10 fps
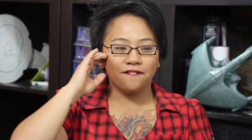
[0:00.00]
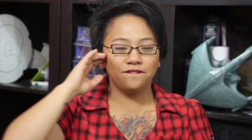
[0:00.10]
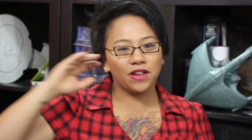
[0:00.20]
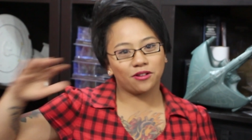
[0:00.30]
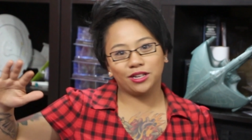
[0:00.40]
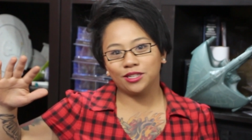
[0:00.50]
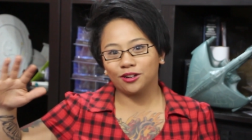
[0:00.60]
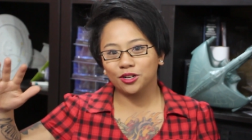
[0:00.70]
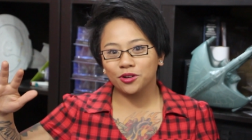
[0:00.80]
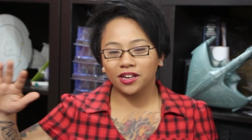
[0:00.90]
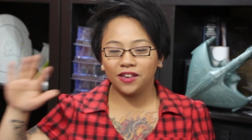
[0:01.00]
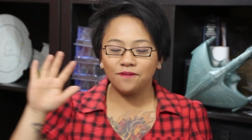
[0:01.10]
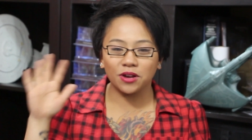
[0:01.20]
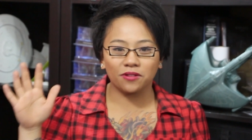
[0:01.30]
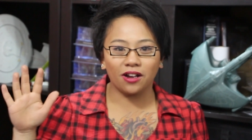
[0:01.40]
Very Star
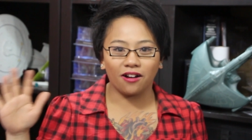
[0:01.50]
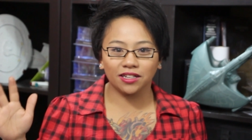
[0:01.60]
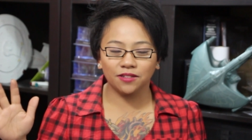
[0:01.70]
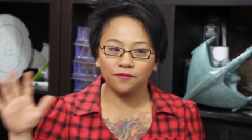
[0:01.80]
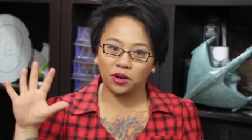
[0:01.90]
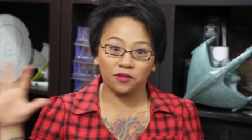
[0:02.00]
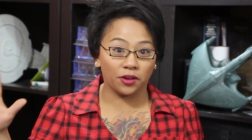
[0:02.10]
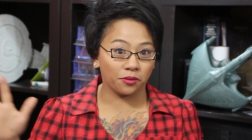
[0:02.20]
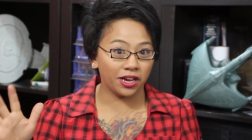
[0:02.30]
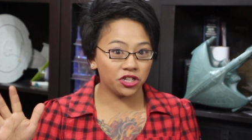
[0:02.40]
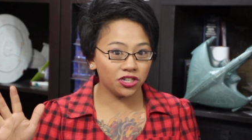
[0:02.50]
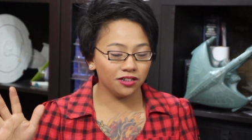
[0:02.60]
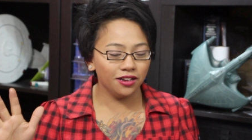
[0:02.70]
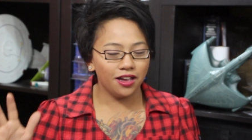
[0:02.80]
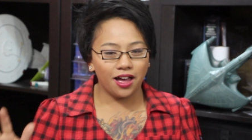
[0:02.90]
Trek-y, very awesome, very
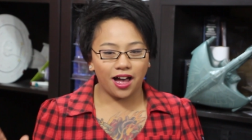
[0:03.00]
Federation.